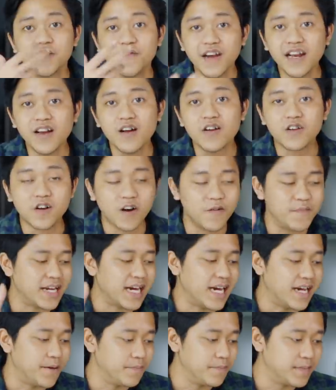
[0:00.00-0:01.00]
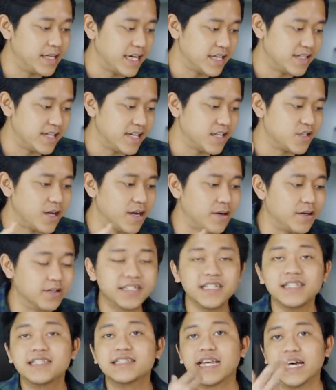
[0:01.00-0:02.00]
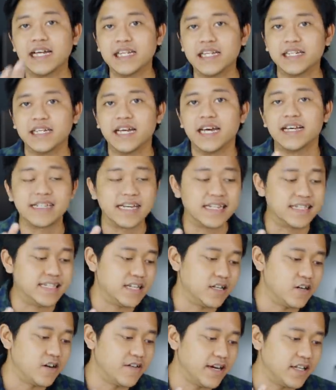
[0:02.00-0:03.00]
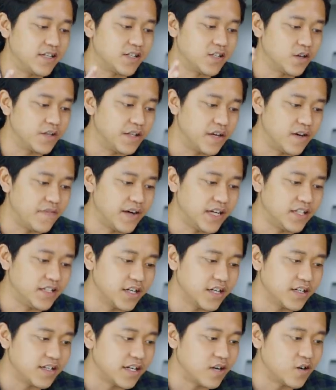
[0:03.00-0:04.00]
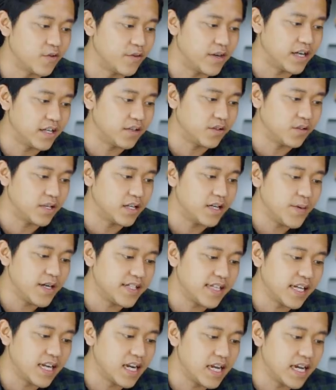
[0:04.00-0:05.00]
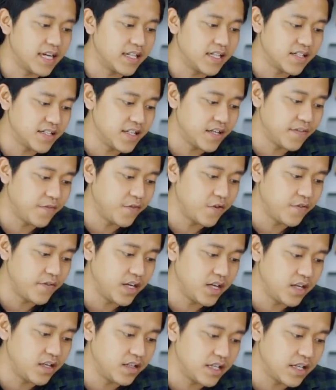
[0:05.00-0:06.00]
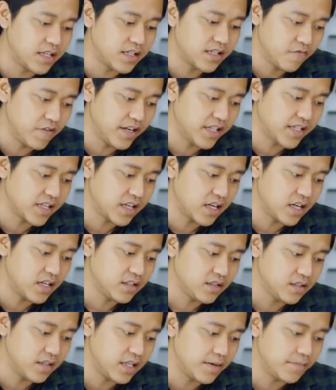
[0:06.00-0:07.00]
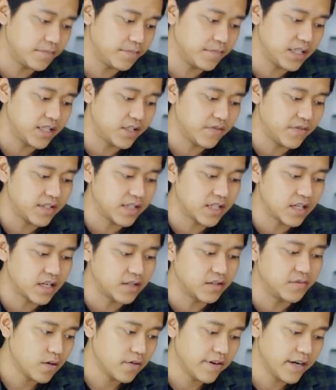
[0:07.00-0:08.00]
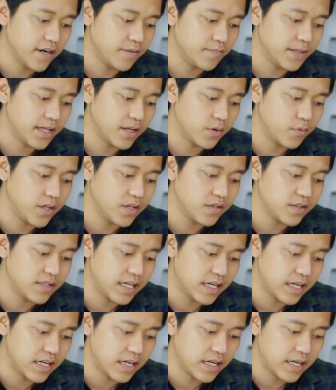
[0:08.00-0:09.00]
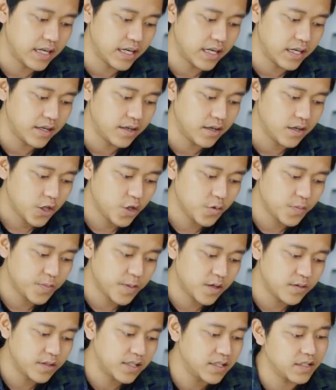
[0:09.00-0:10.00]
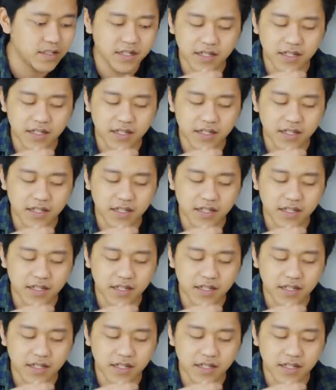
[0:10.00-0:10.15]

It's a very long comic, I'm guessing, so I'll just tell it as I see it, alright? So the Avengers are going into a Space Satellite, there's Nick Fury, there's Red Skull. Yep, there's Red Skull. Alright, Black Widow's there and Cube Power.